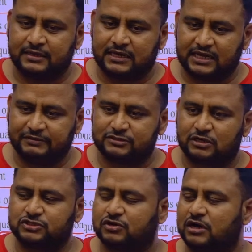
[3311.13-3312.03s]
he was
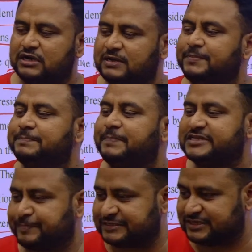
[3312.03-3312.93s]
also called the people's
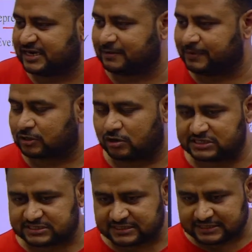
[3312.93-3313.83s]
president because
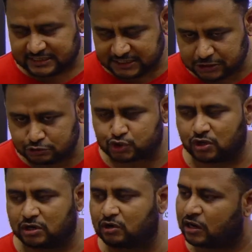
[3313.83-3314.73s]
he used to
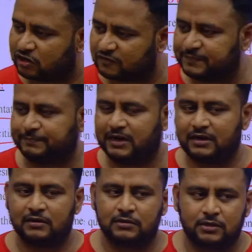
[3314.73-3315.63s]
allow a lot of people
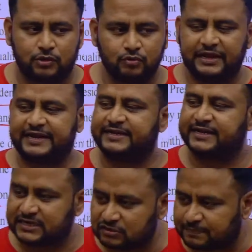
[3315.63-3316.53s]
to enter
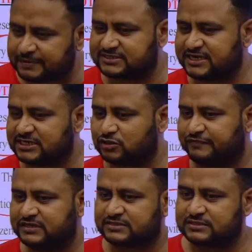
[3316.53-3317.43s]
into the president's
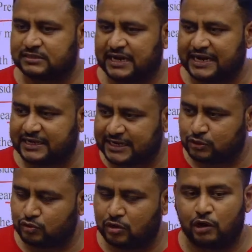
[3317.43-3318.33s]
office and get to
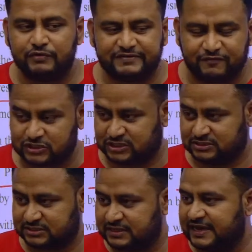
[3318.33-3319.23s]
know how it functions,
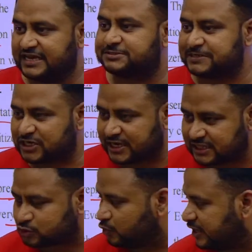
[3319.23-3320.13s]
especially the
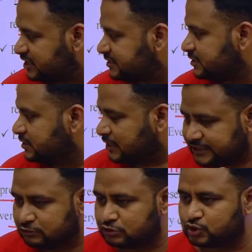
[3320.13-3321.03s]
students. he
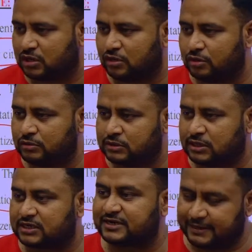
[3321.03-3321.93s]
used to allow,
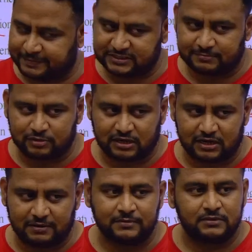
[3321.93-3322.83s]
Dr. APJ Abdul
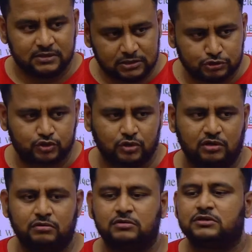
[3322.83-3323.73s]
Kalam used to
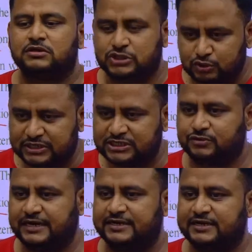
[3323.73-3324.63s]
allow the students to
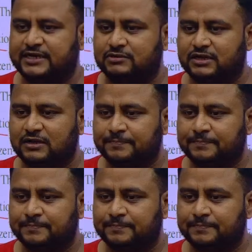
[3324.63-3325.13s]
enter into the